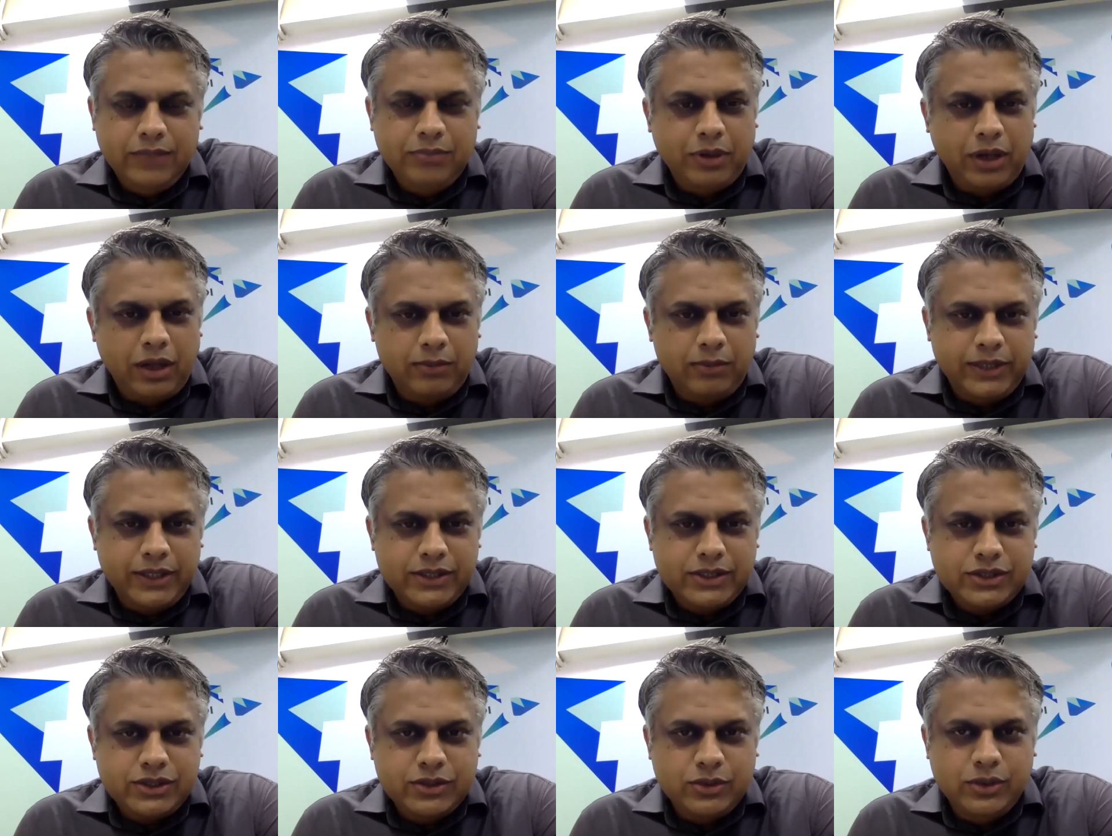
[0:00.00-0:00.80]
probably a
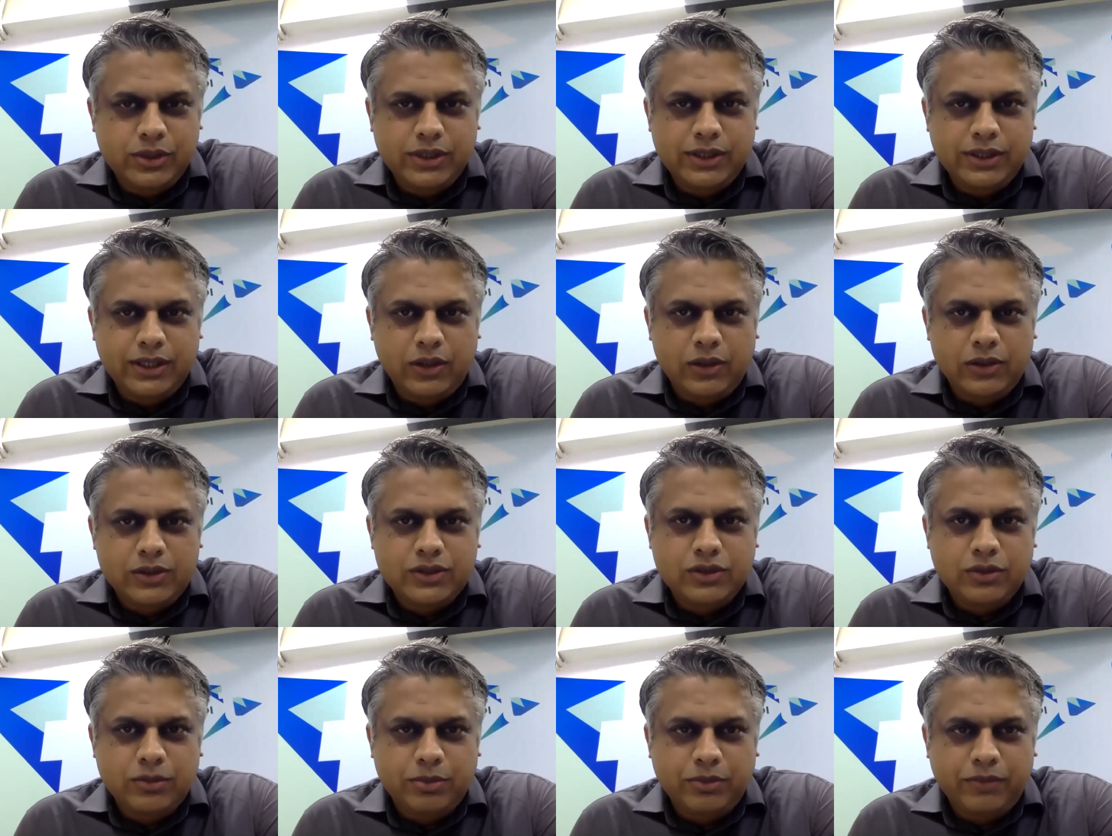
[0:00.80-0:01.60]
student and
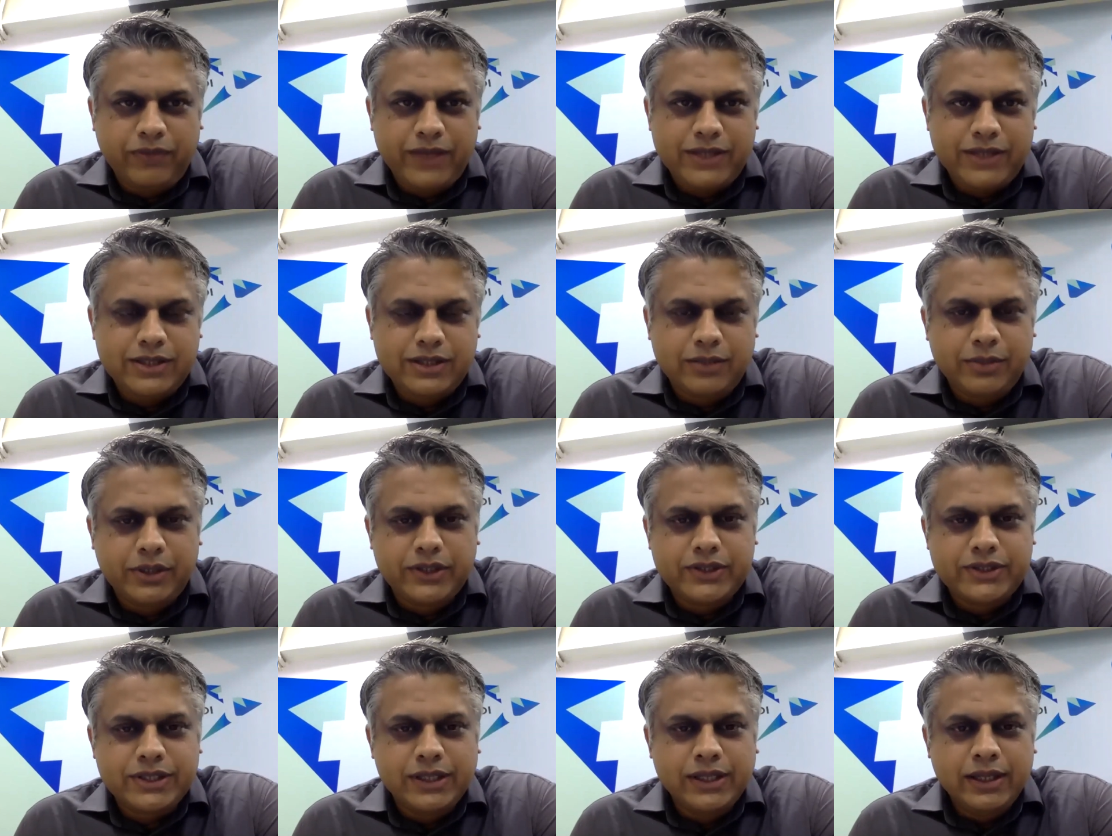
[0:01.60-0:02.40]
also a professor?
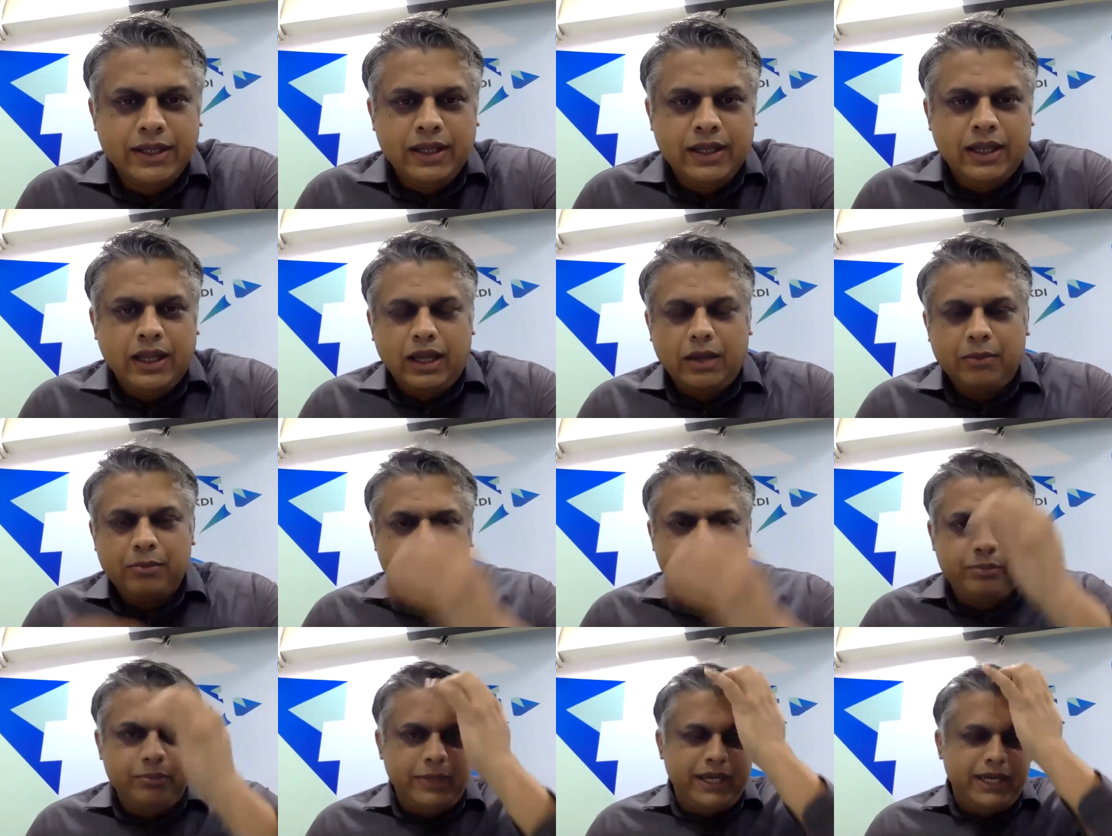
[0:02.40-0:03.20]
Because
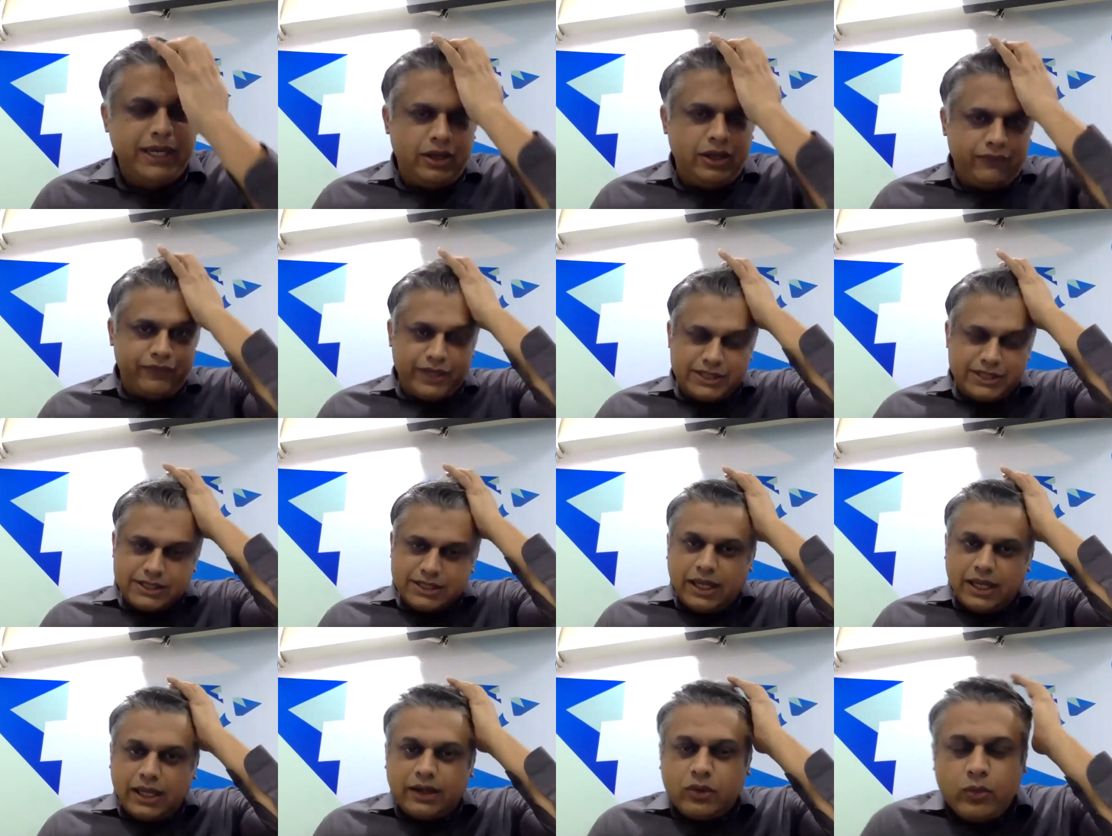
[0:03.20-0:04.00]
many of us
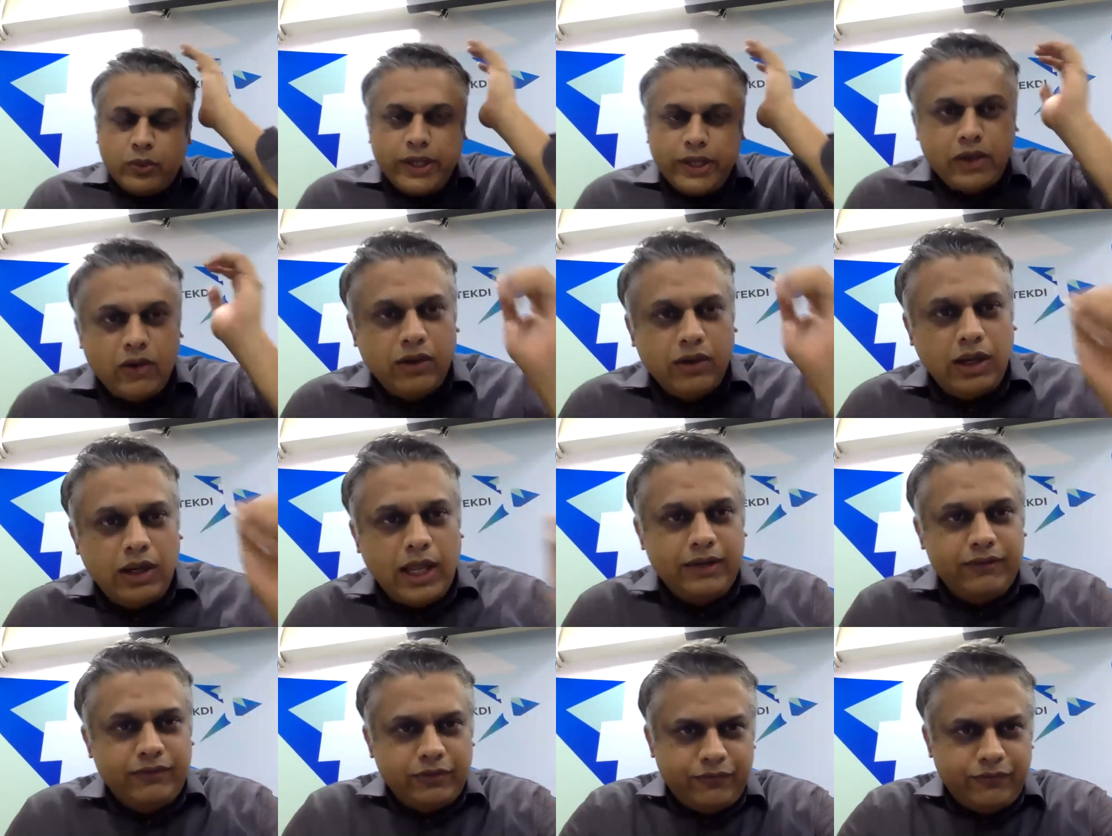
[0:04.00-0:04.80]
are going
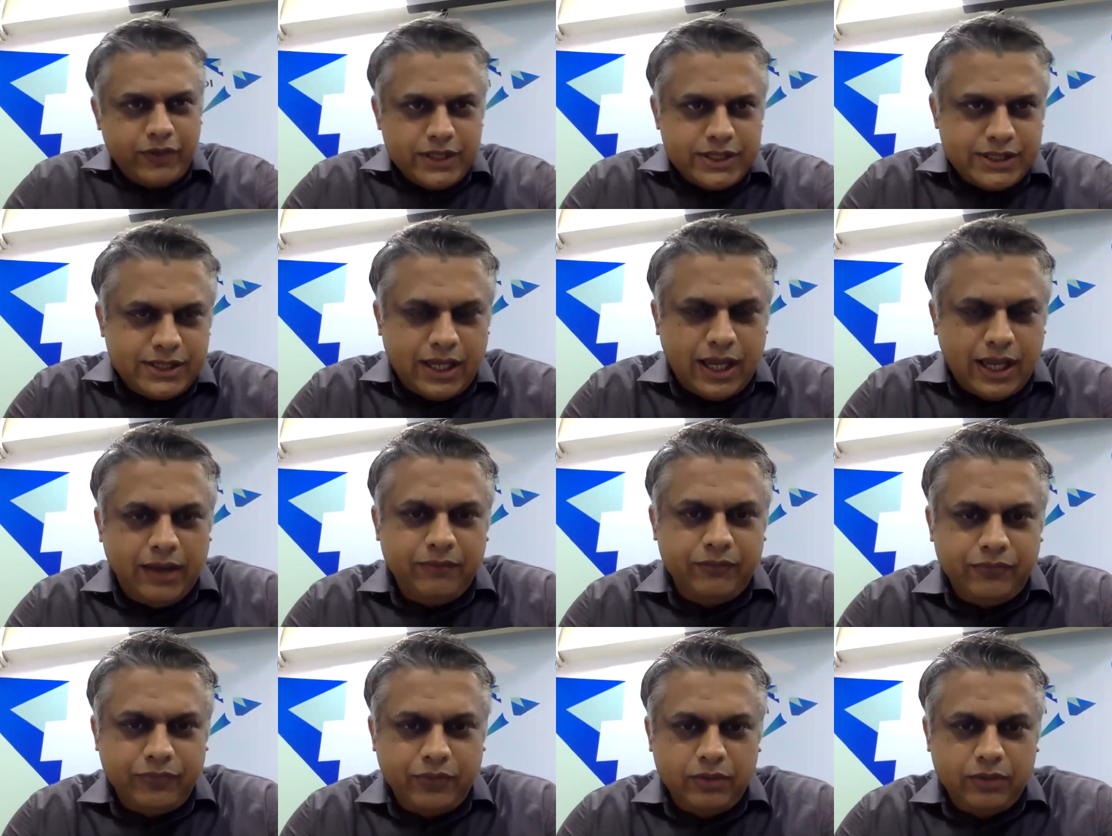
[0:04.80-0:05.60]
online for the first
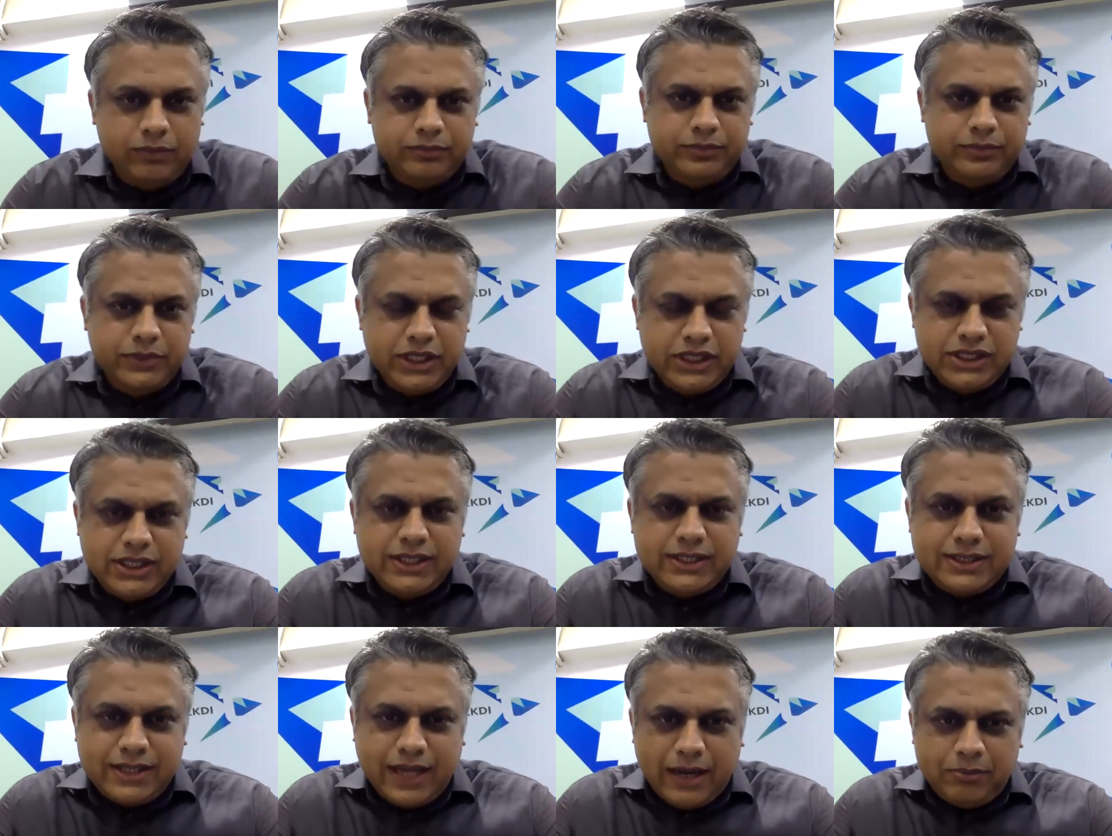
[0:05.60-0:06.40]
time from a teaching
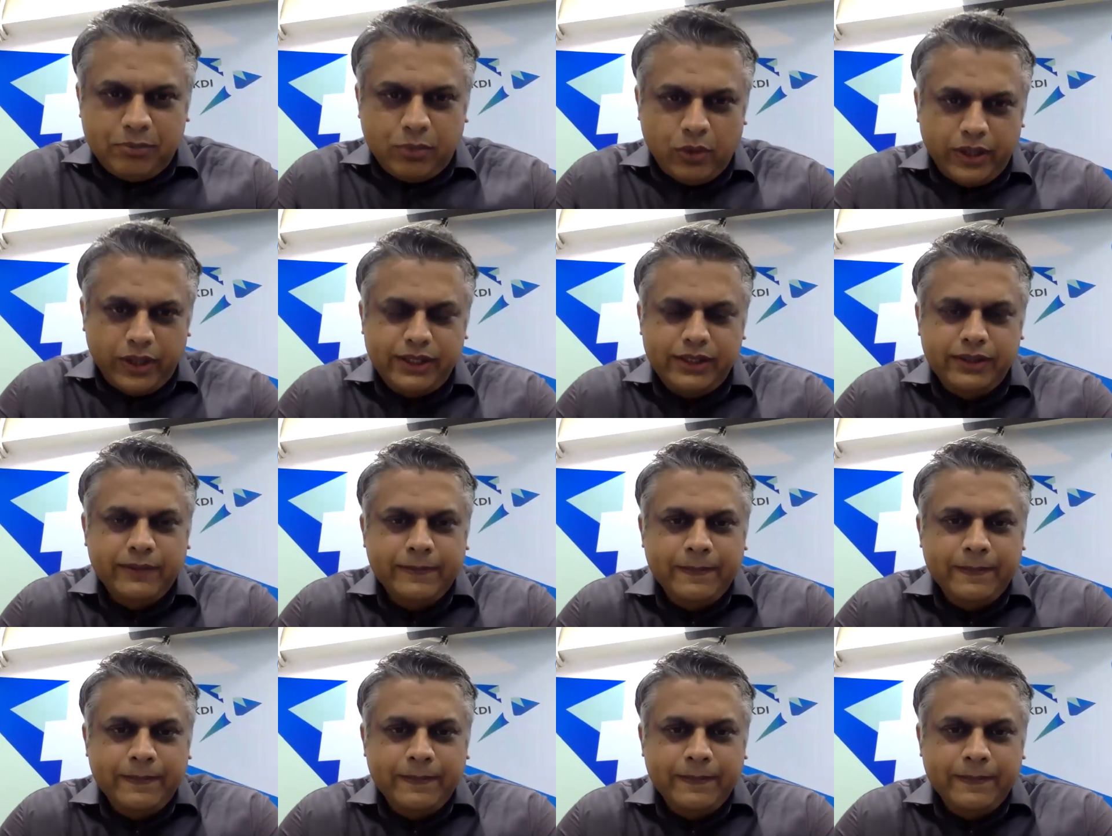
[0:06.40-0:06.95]
standpoint.